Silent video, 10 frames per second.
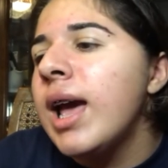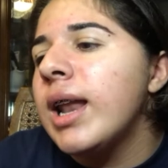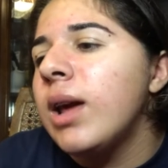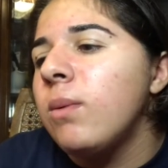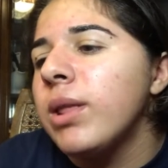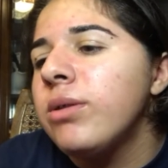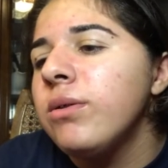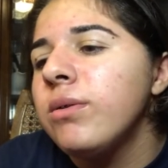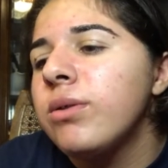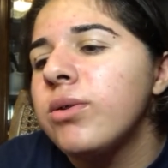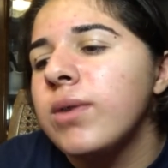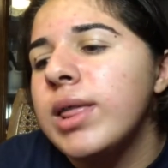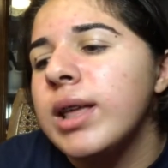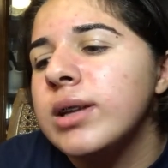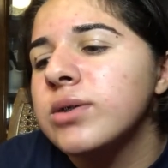And I went through three
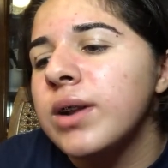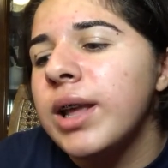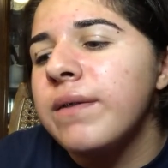things already.